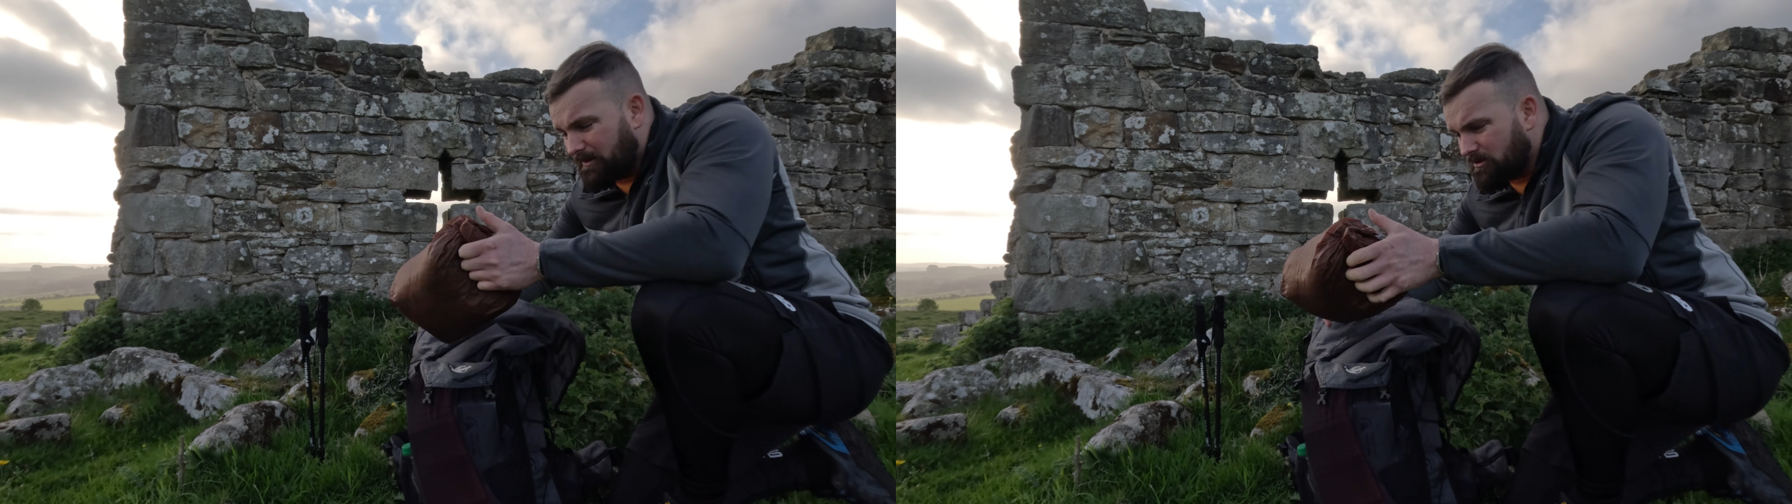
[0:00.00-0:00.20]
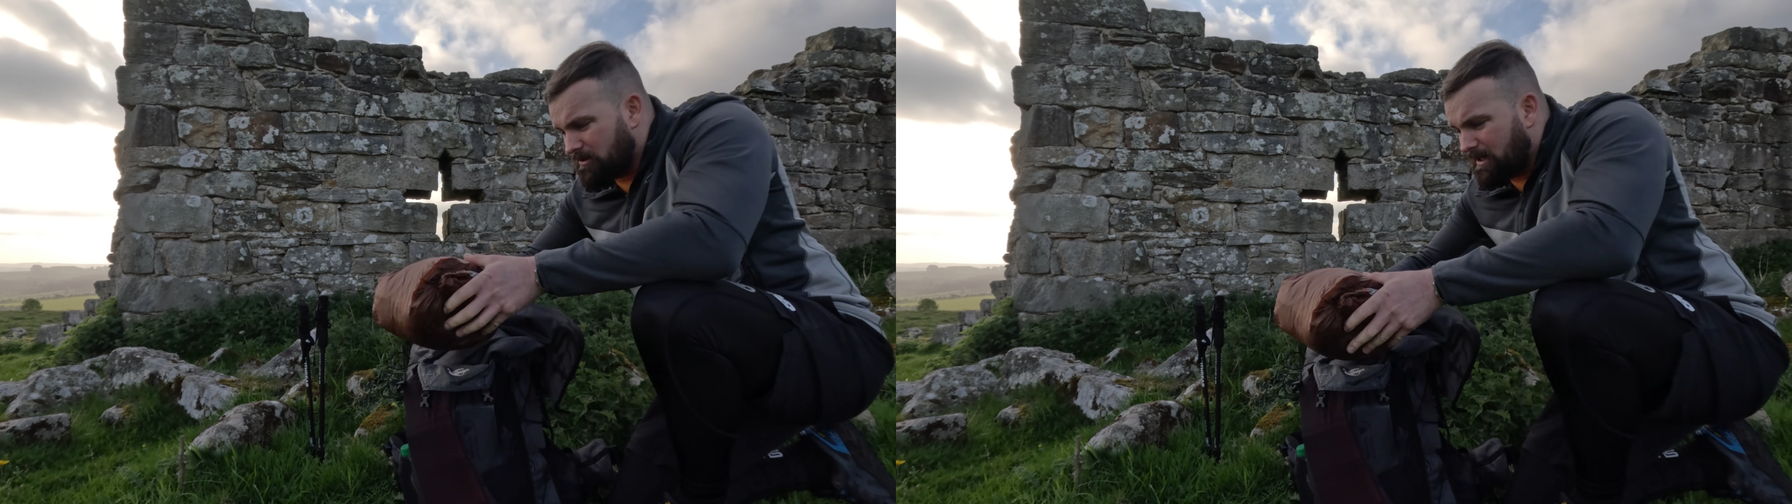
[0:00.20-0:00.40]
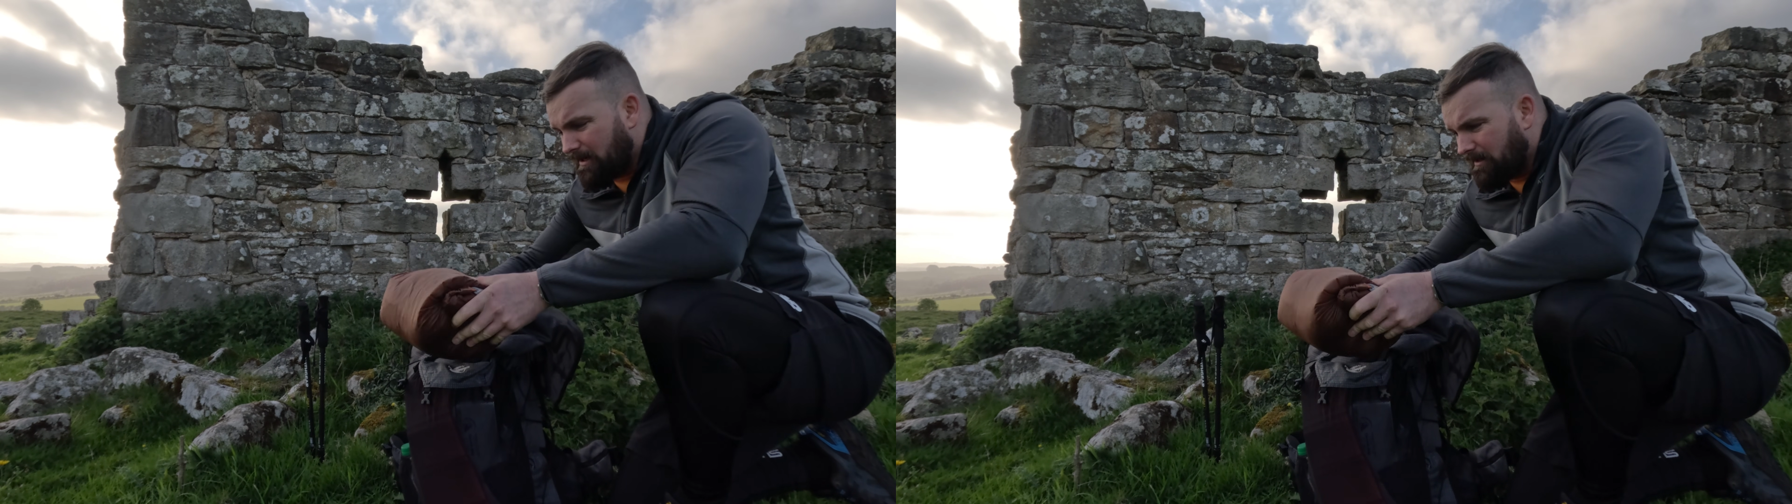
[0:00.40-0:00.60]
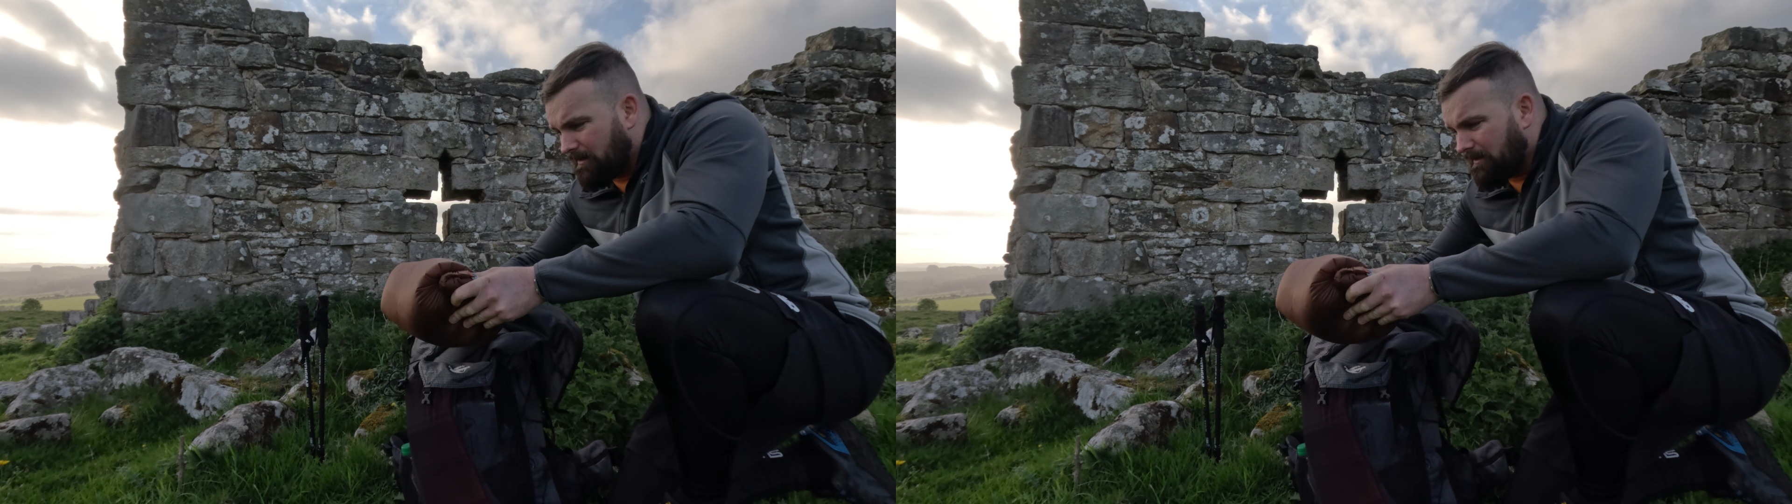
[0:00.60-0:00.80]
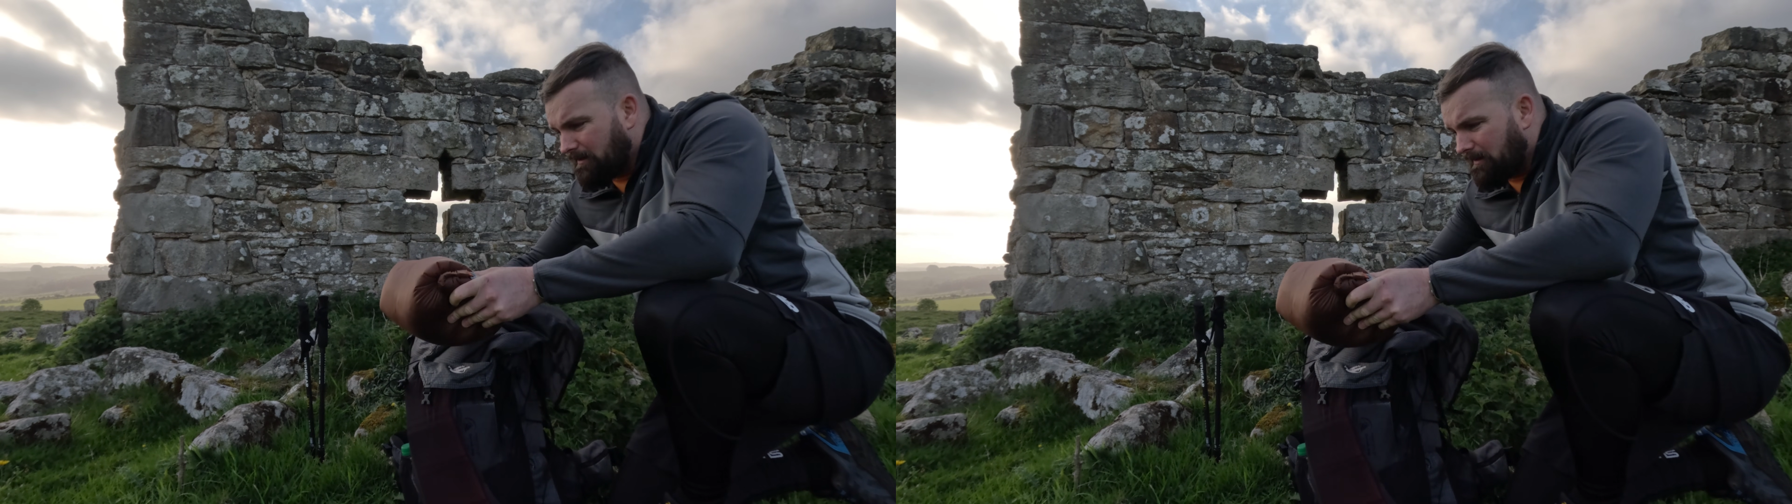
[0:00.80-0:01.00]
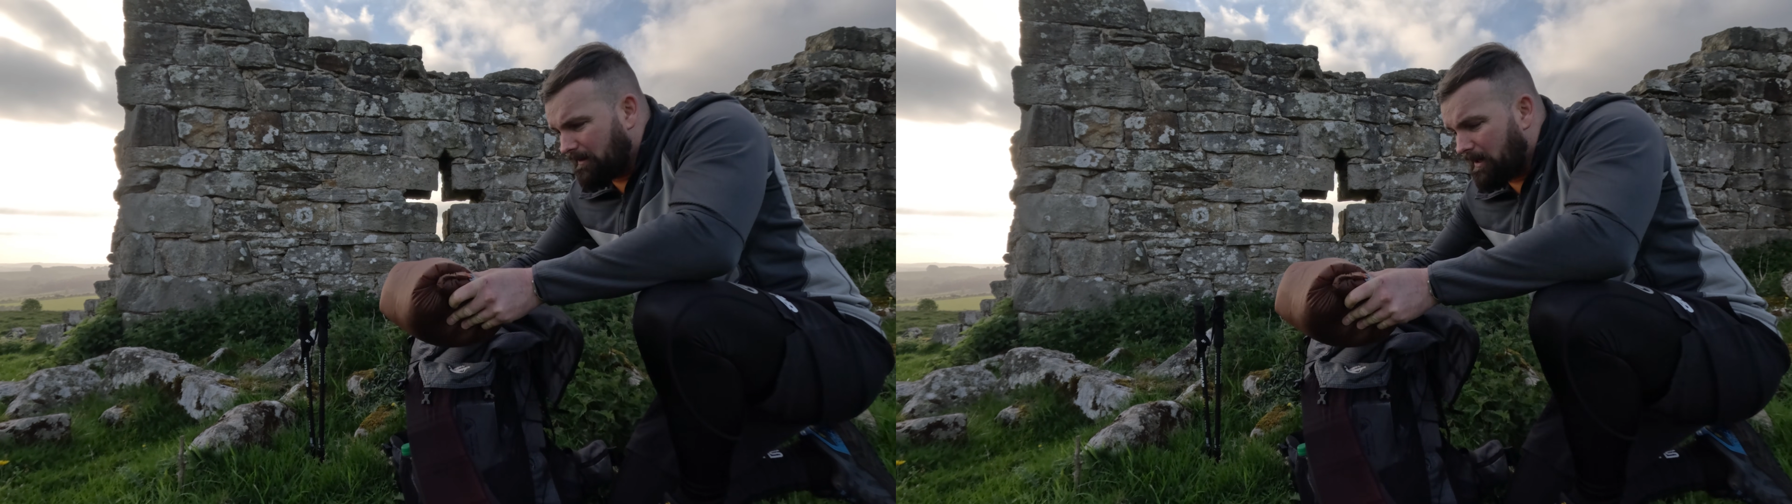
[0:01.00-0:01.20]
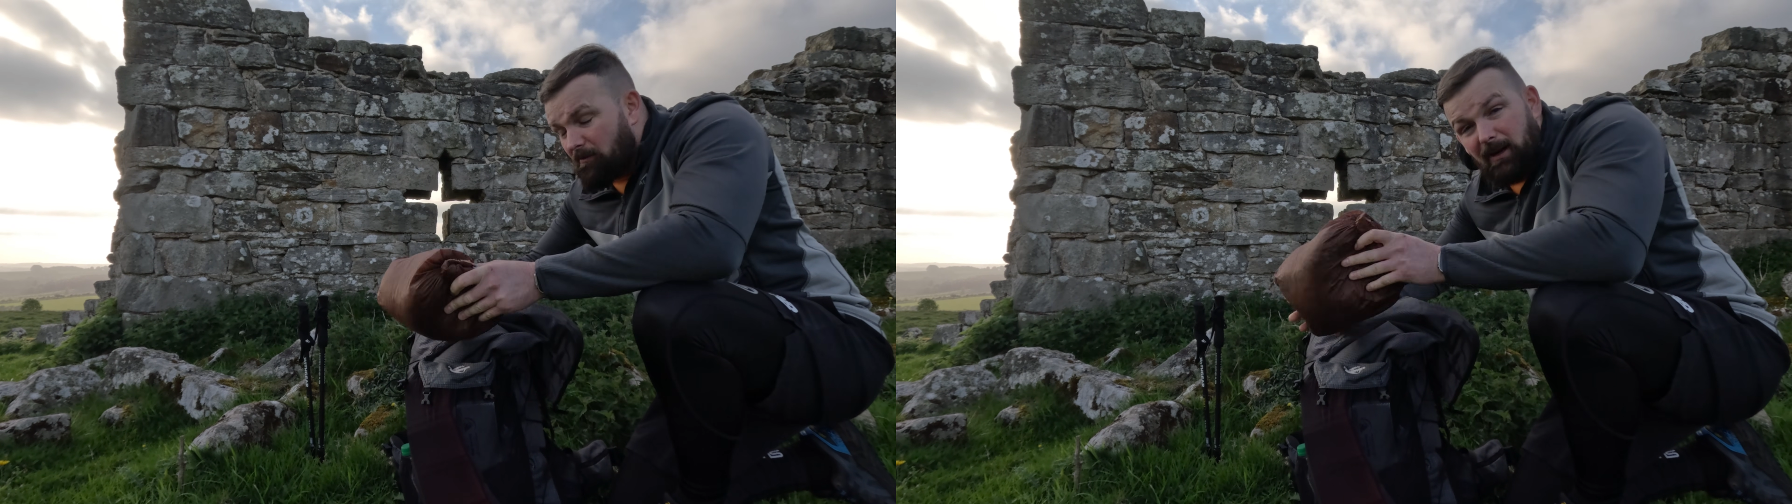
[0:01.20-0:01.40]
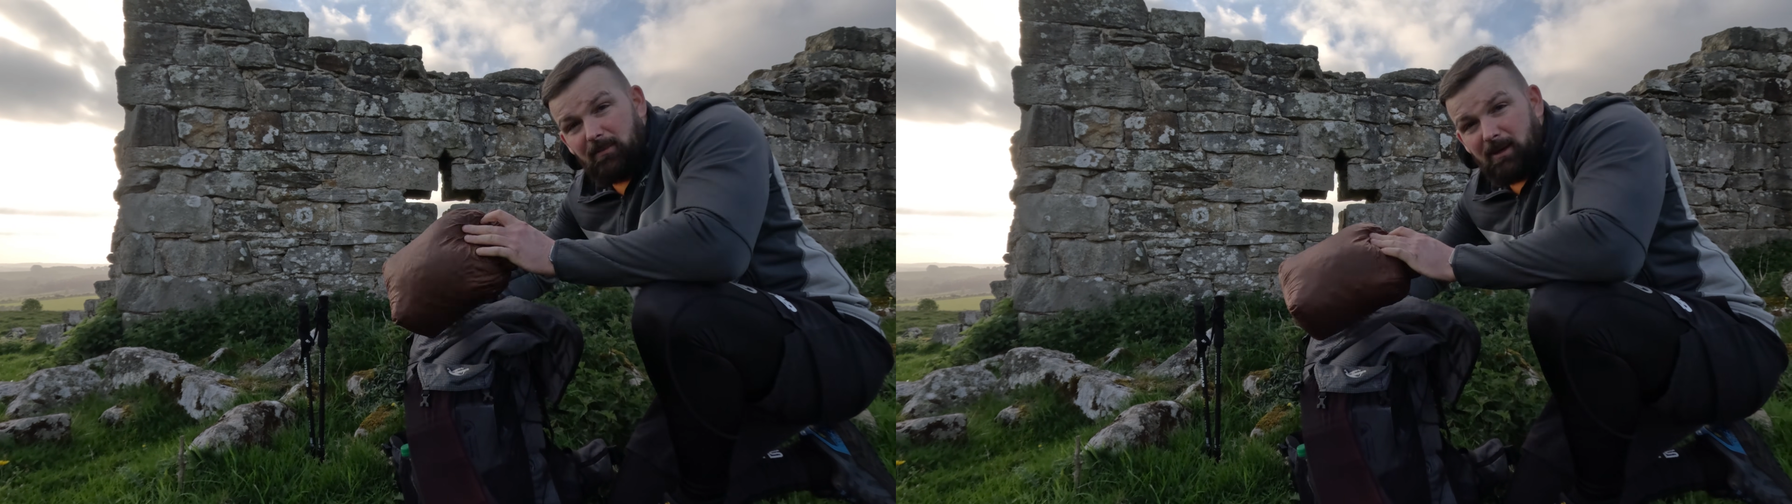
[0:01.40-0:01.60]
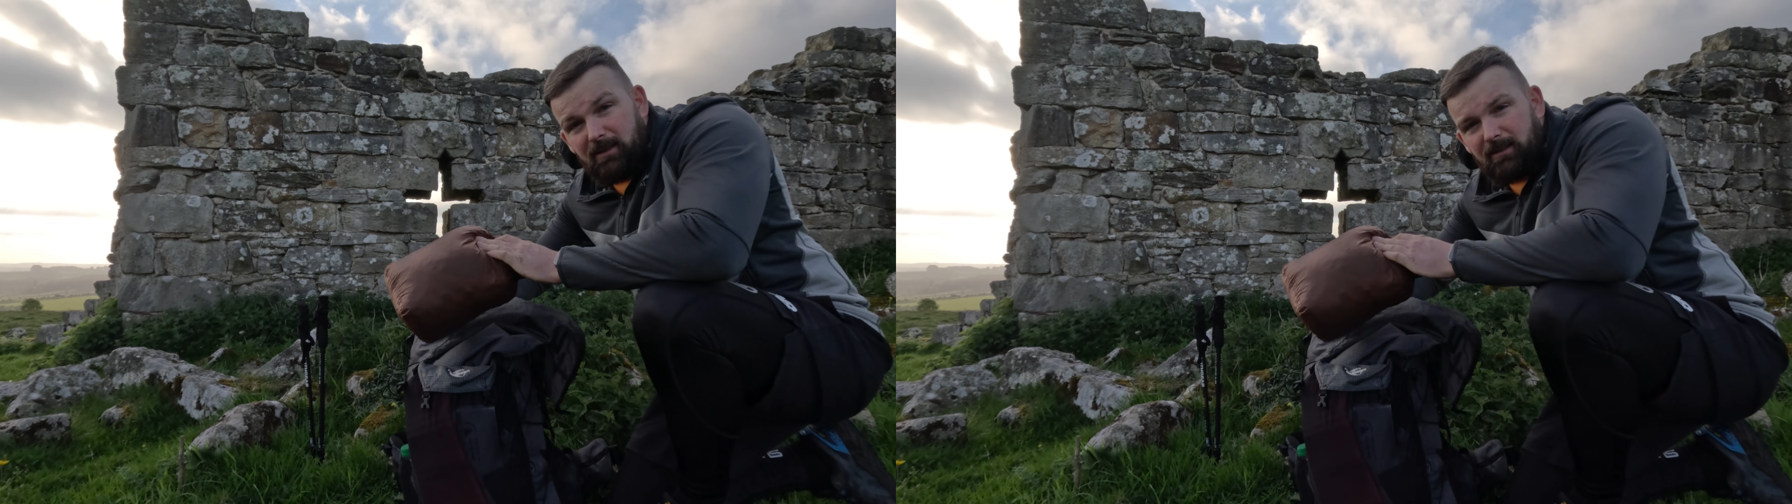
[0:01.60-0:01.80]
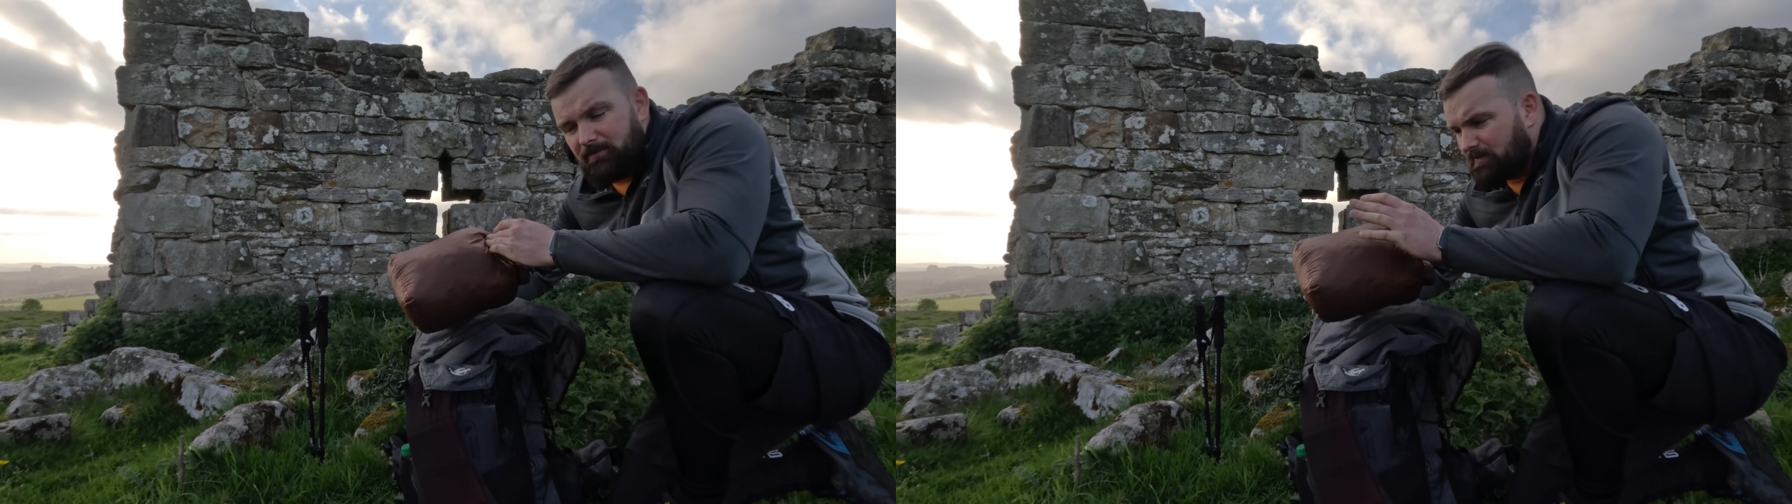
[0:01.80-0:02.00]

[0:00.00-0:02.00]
So yeah, I recommend it.